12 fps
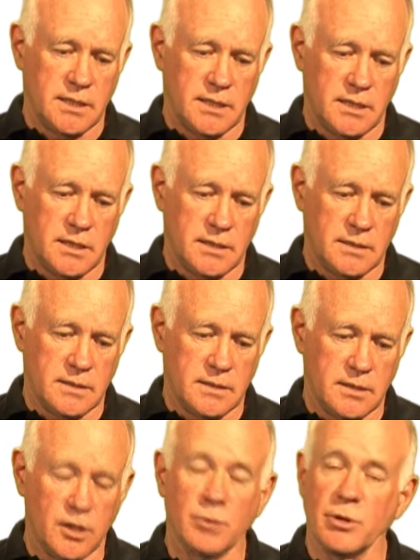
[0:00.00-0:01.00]
uh,
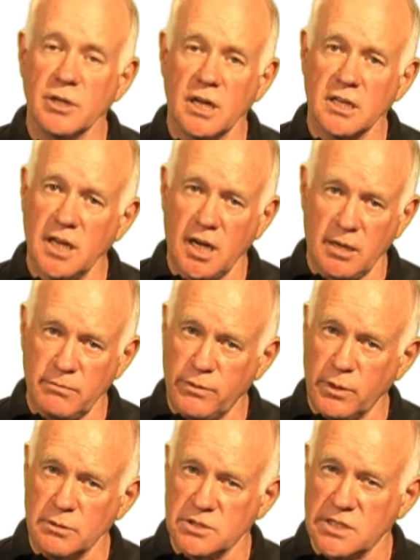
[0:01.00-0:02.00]
leerburg.com
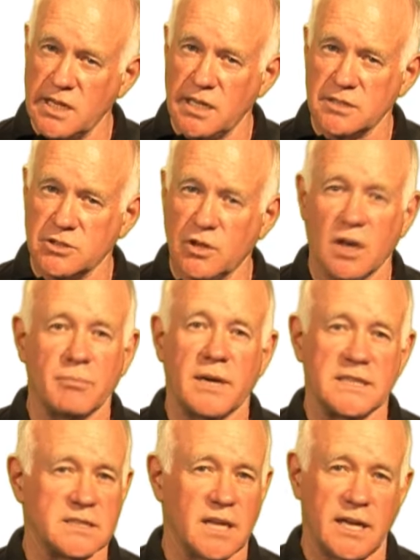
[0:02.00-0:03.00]
forward slash
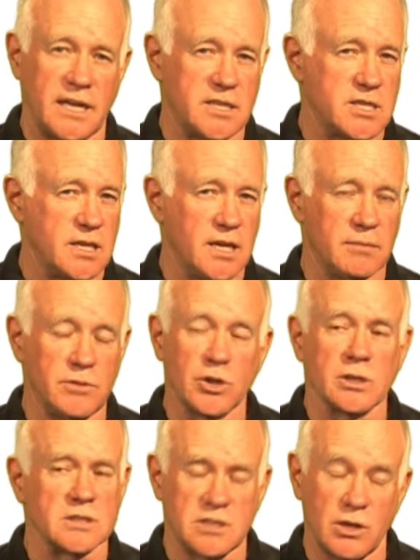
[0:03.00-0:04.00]
dogbites.htm. You're
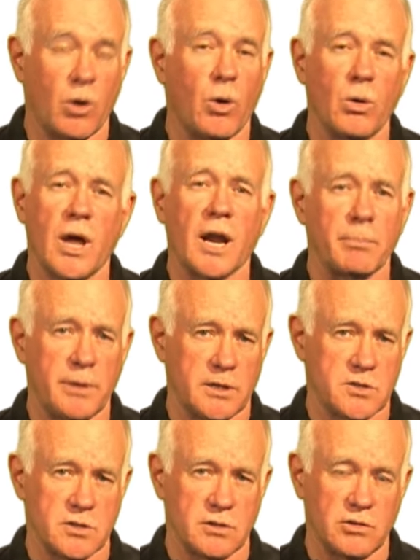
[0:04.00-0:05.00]
going to see a whole lot of
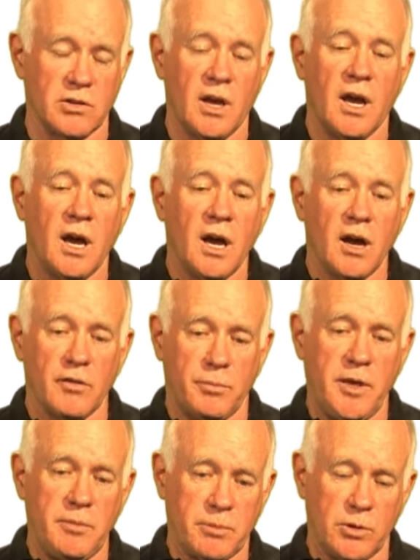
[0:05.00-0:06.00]
pictures of
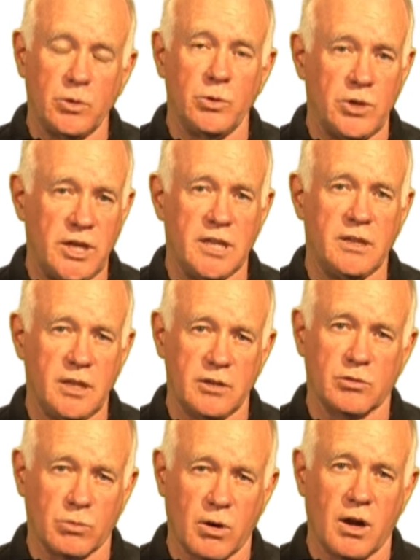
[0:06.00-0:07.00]
people who did
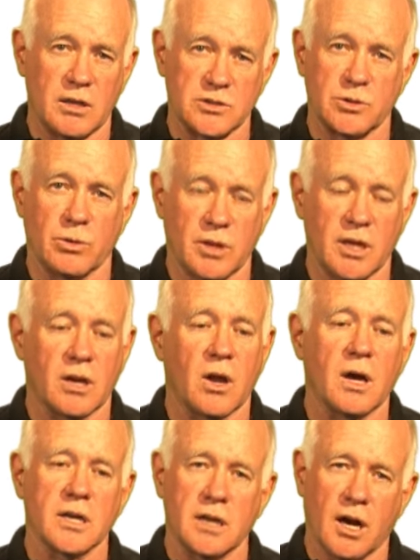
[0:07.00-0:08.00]
this wrong. So think
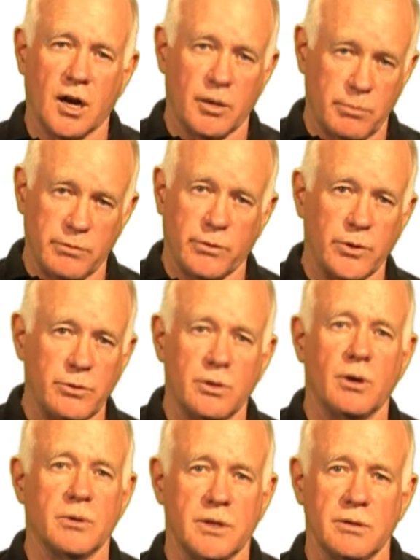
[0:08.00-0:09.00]
long and hard before you
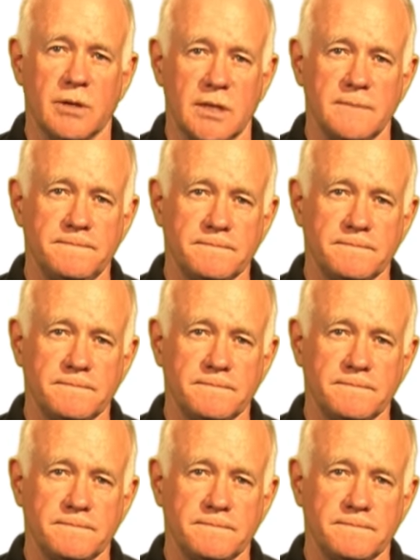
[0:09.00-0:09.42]
go and do it.